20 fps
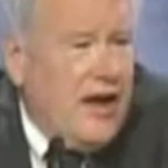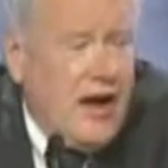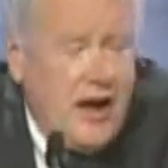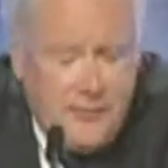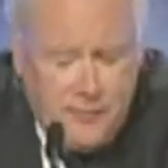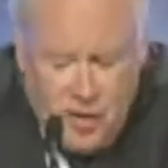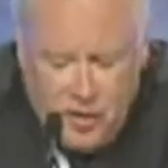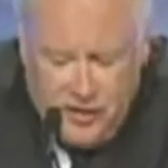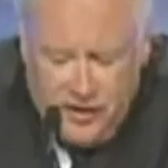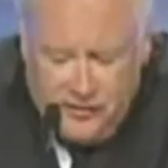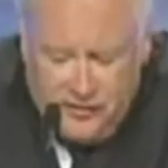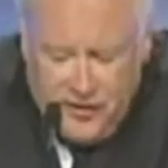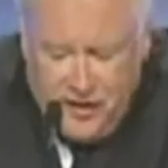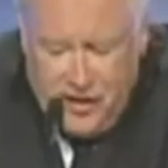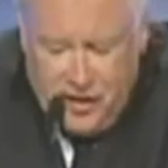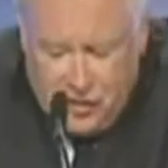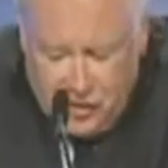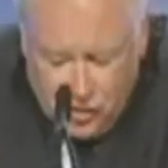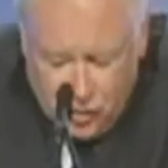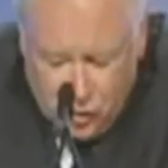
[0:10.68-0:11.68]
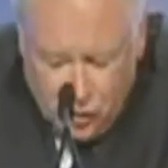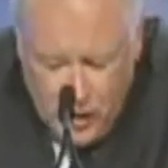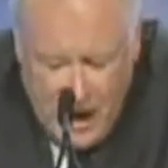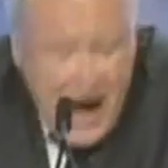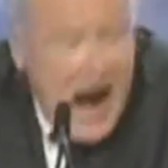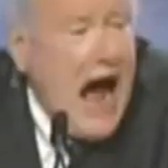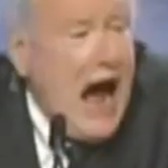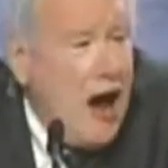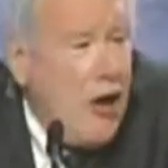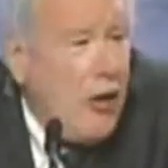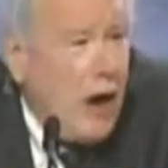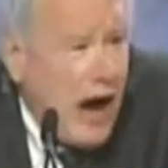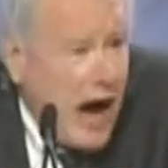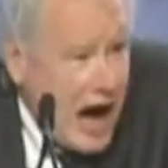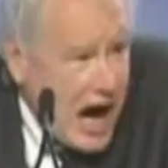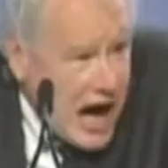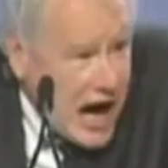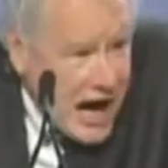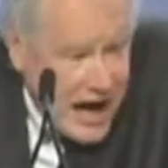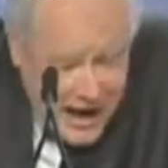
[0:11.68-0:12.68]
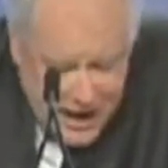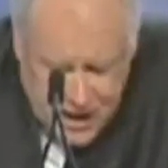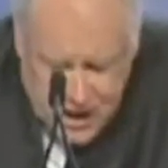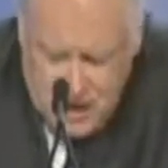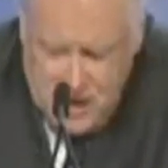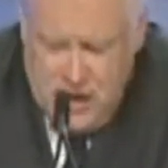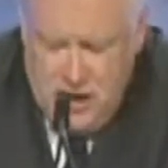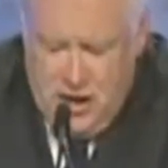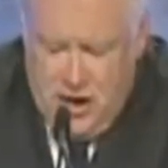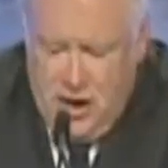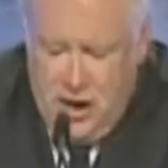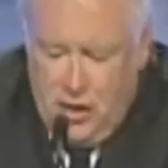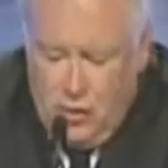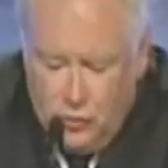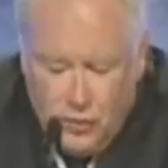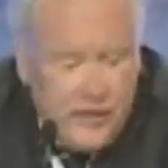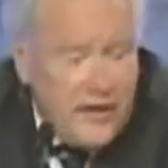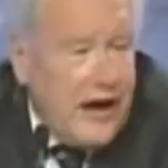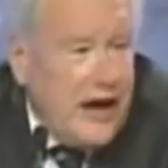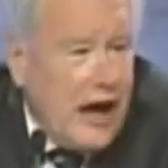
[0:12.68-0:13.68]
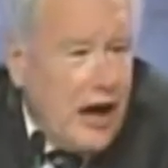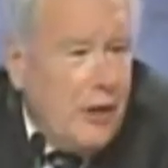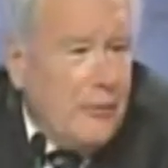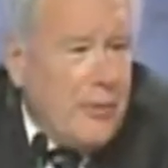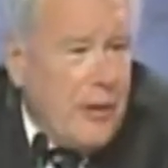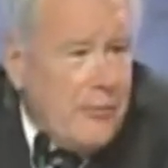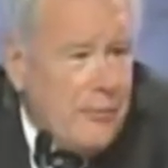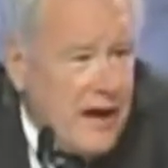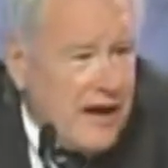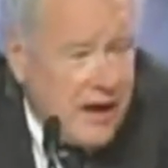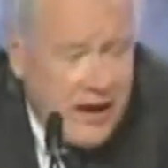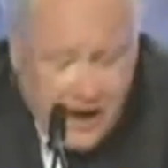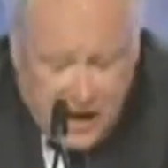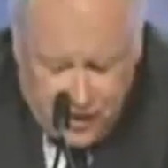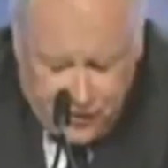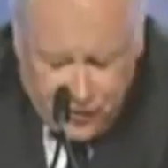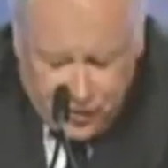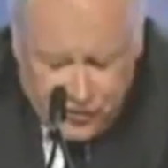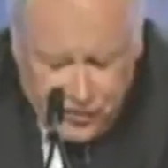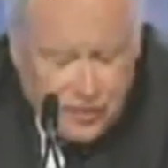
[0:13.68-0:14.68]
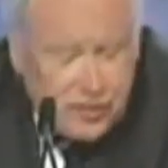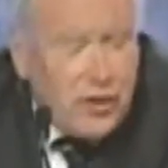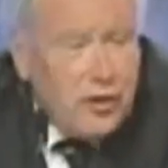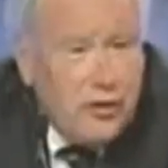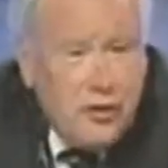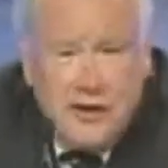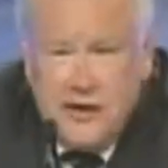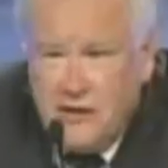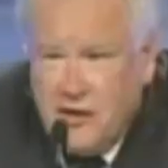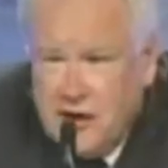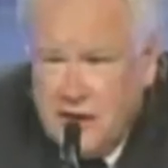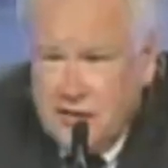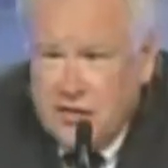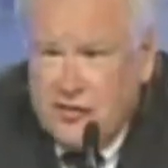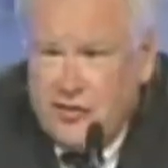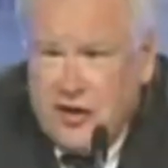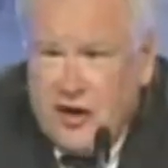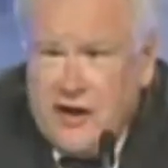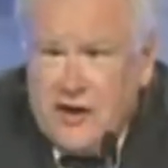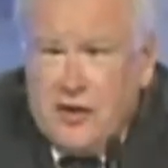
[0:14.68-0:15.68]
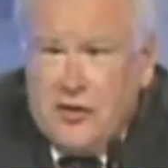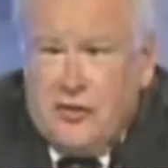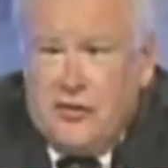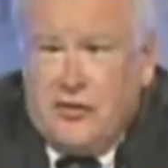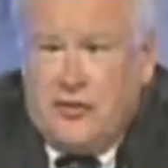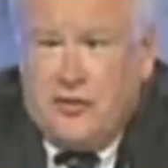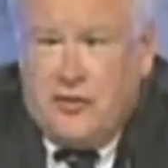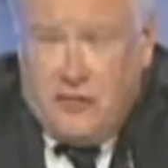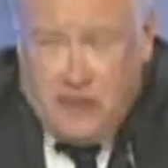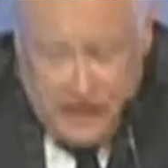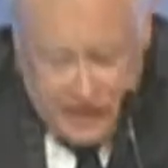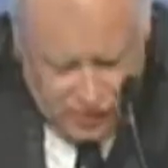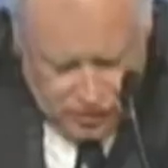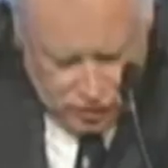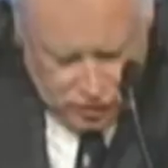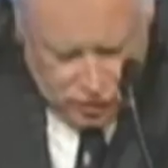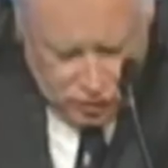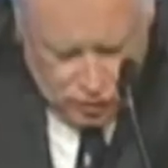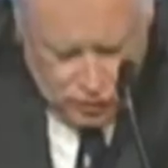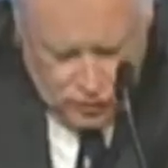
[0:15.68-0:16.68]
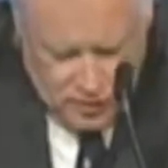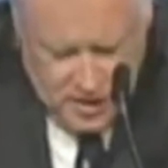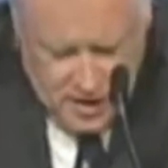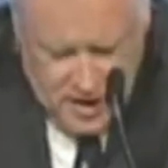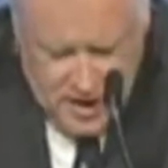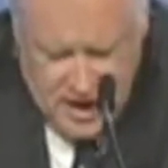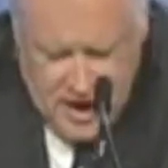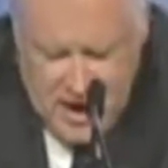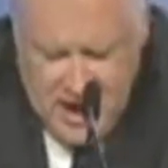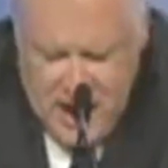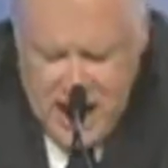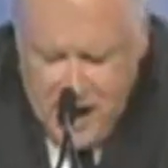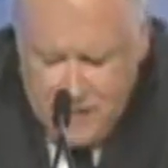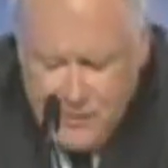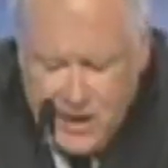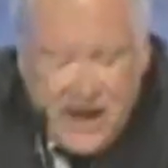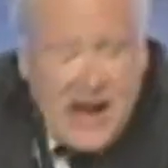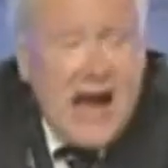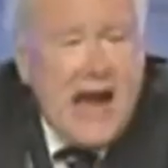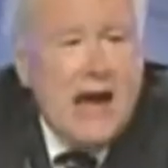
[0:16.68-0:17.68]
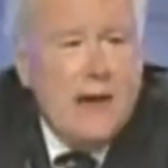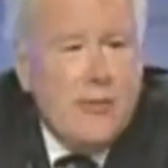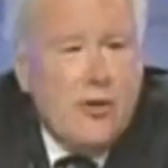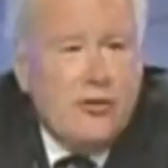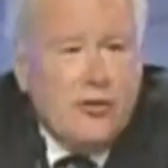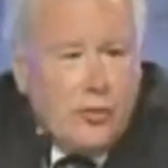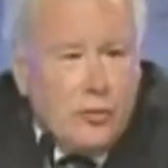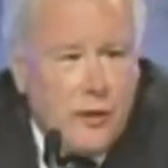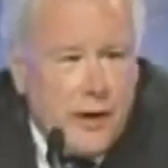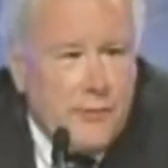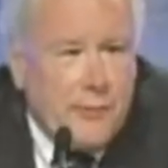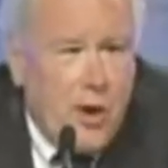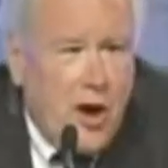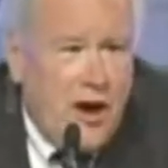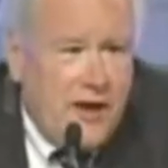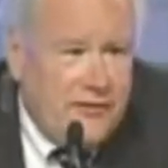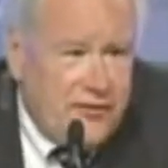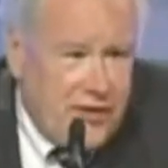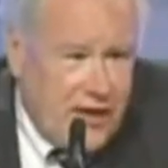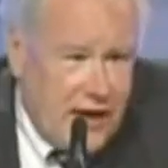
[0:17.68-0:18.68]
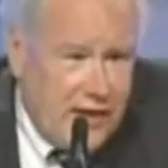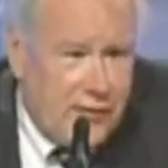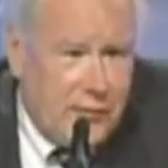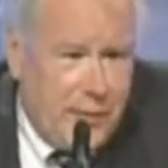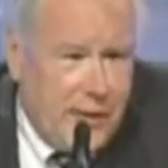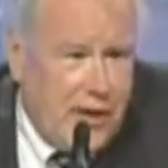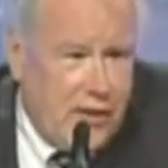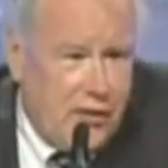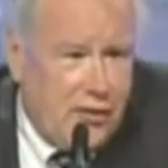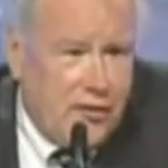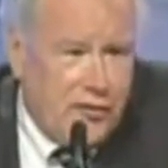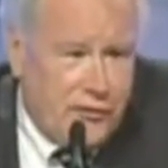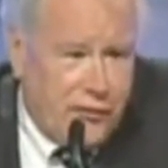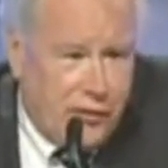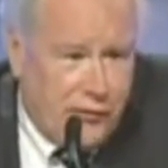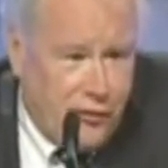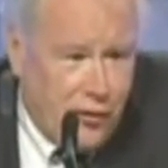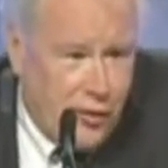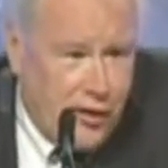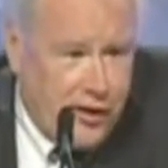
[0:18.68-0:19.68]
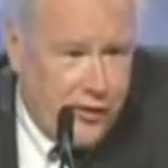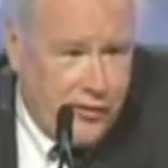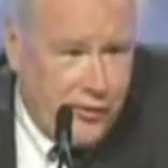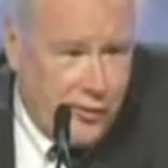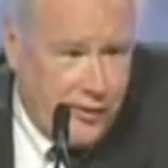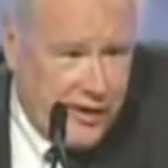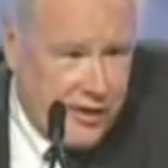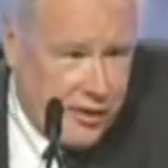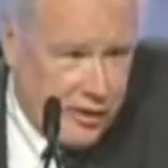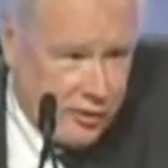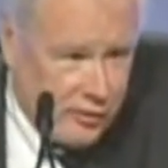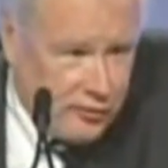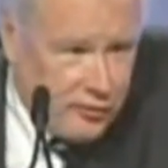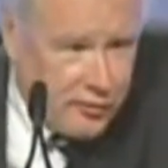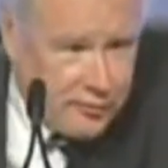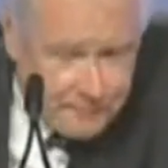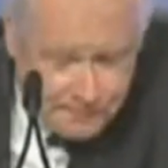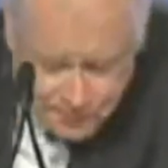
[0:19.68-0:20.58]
I'm going to tell you how I, with the help of many others, including legislators like you, have been able to rip off taxpayers for 43 years.